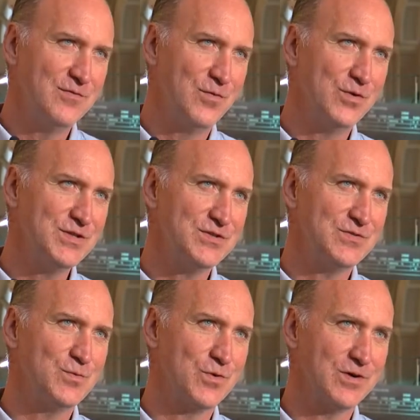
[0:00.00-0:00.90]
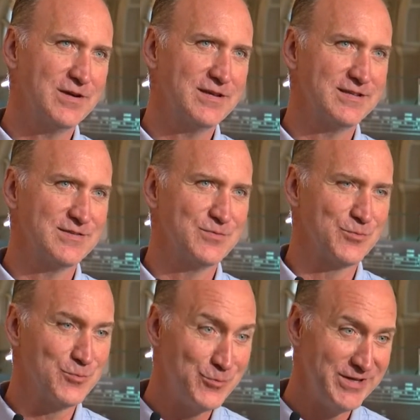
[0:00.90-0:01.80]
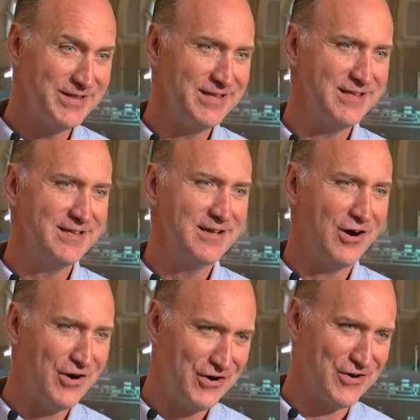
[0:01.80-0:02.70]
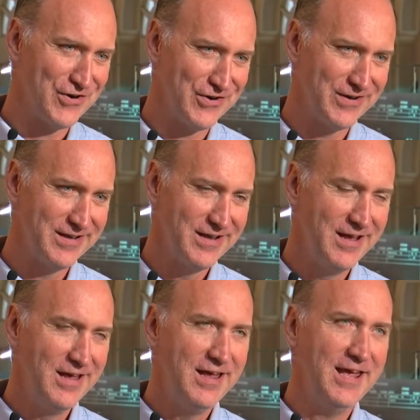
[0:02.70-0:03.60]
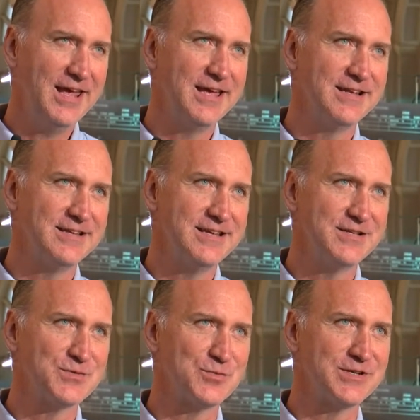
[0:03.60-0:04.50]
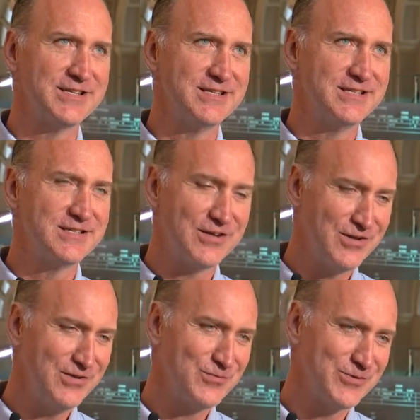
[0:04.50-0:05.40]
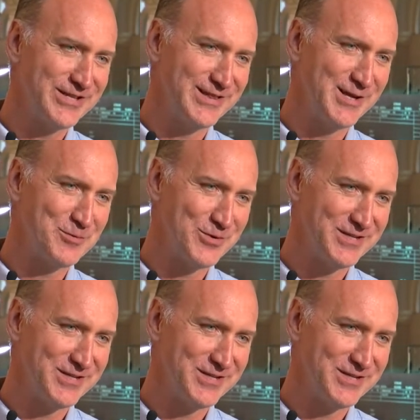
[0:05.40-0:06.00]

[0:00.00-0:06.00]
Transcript: Voice work is really hard. Mm and it's really subtle, really labor